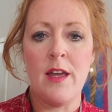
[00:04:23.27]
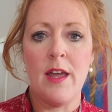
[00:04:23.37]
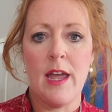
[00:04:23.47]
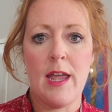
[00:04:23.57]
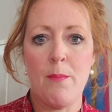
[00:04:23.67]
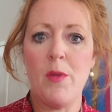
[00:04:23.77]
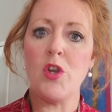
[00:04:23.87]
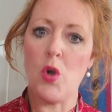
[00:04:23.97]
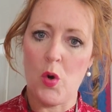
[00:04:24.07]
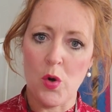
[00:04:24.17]

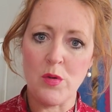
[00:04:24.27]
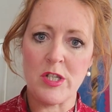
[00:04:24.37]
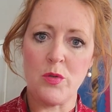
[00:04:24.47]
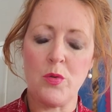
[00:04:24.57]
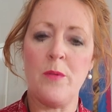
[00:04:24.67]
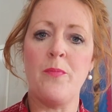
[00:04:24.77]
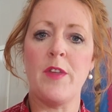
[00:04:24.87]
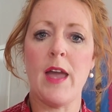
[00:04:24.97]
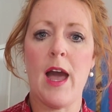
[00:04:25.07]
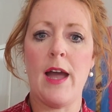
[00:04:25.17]
You also
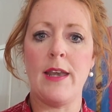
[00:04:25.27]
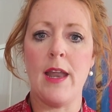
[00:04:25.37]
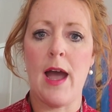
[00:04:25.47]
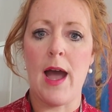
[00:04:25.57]
can